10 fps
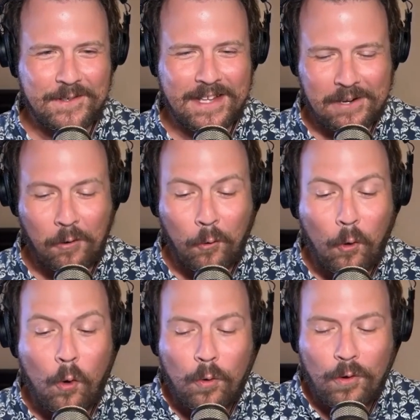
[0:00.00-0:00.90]
like,
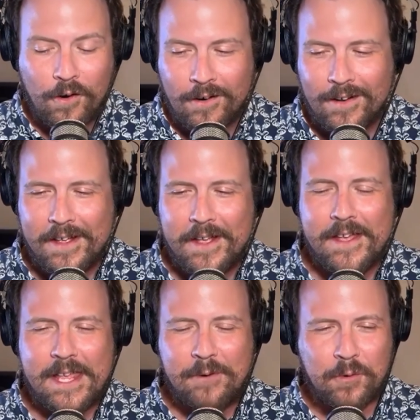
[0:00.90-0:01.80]
or
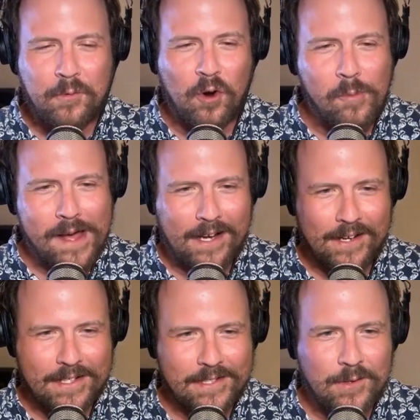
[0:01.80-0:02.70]
it would roll back
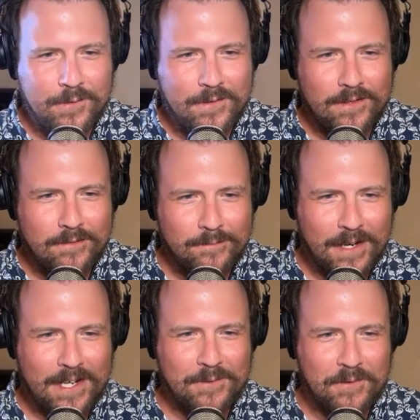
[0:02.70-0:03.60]
on its own
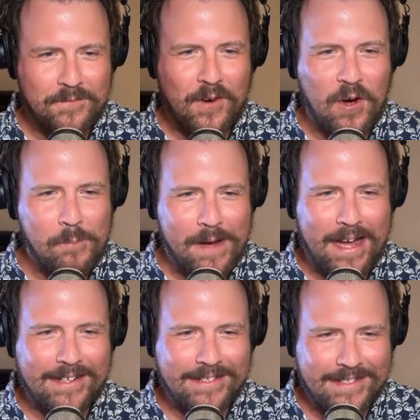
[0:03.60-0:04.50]
because it would fall
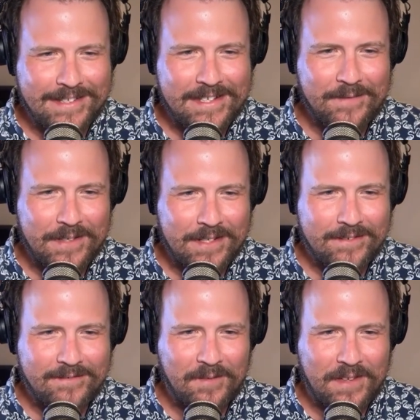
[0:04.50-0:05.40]
back into the divot
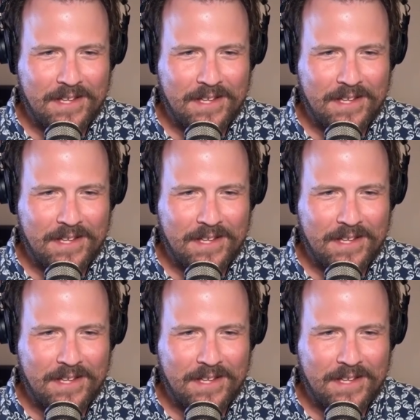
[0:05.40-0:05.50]
without